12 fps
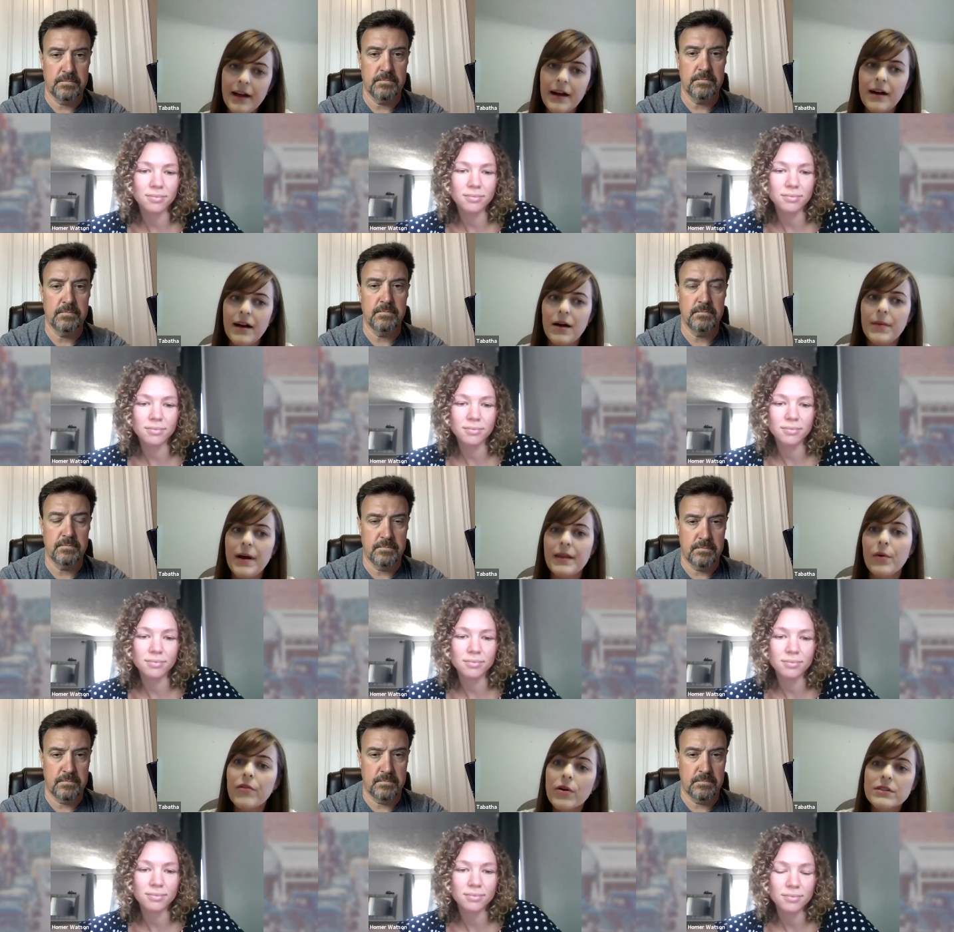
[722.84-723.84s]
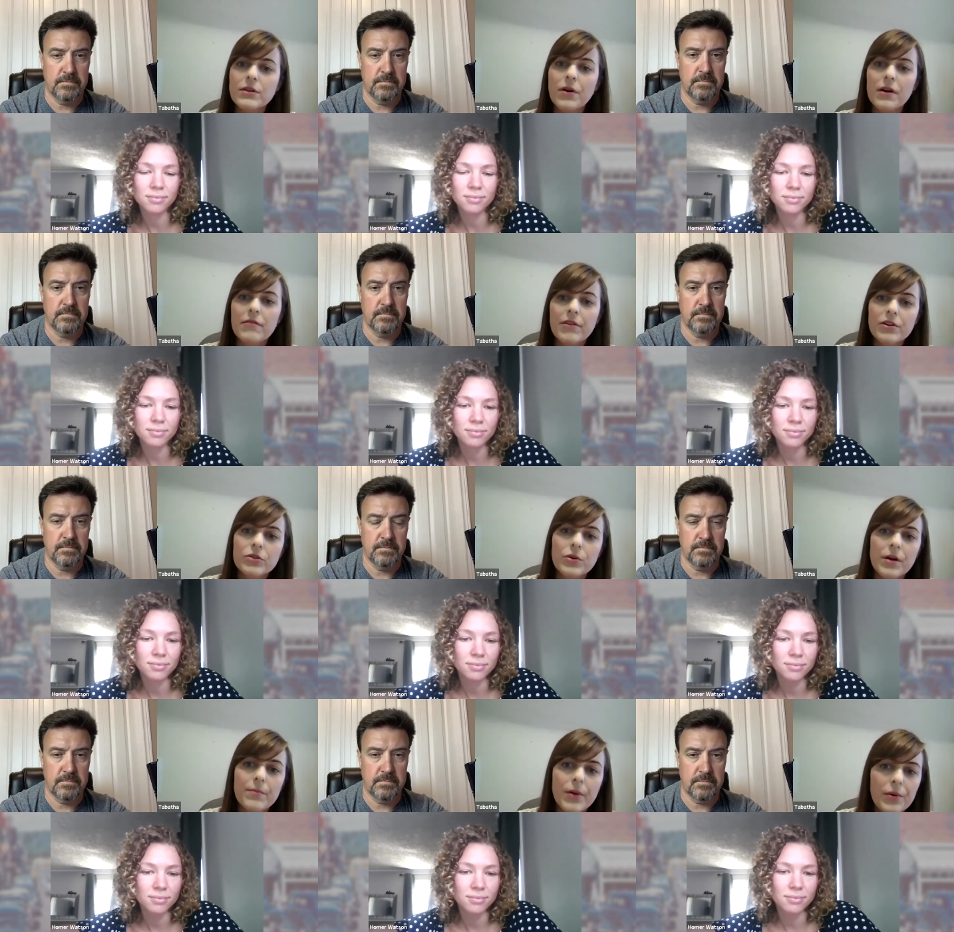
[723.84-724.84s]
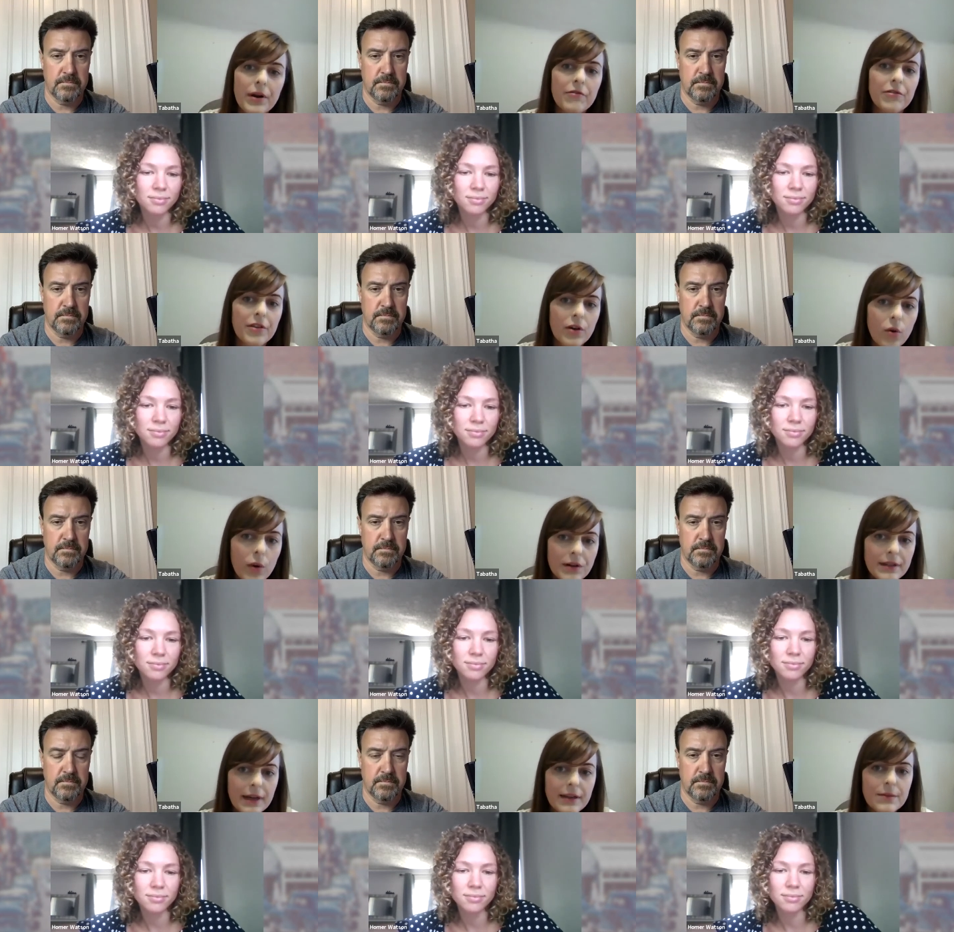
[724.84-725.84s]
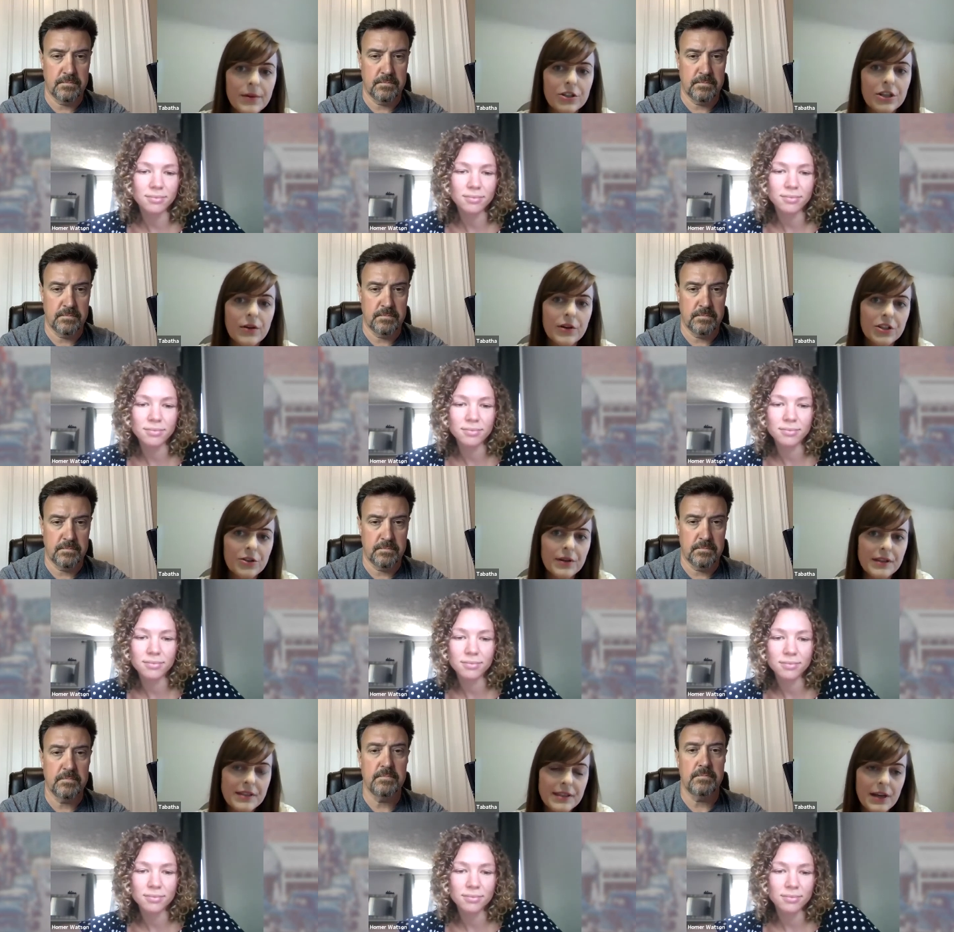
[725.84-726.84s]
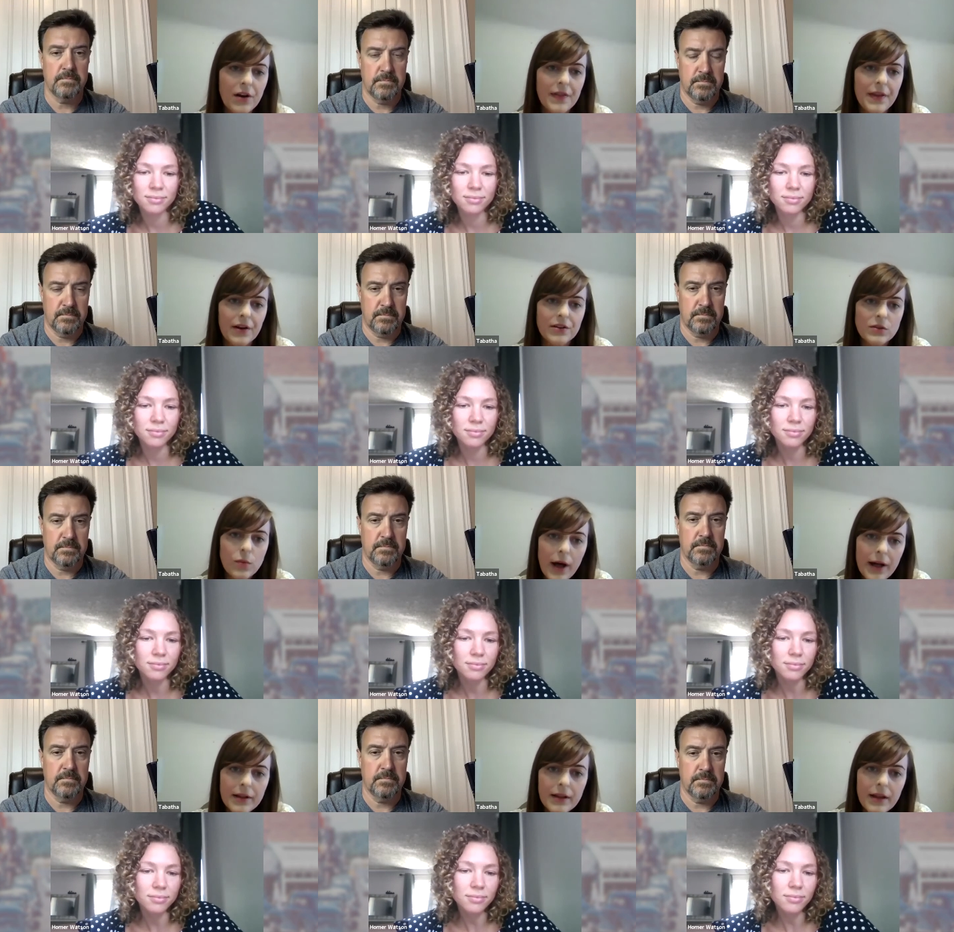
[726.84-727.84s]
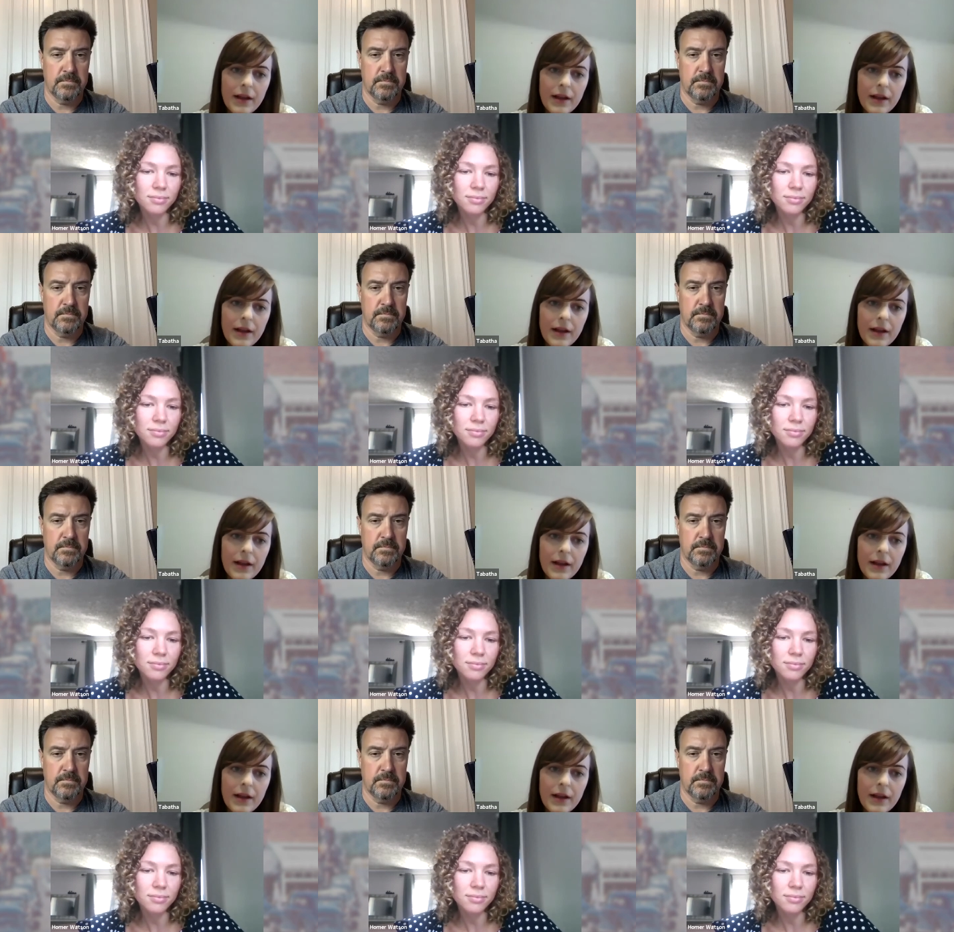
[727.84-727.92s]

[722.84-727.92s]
Speaker 1: Um, and then we've also got a virtual component for the quilt exhibition, which you can see on there as well.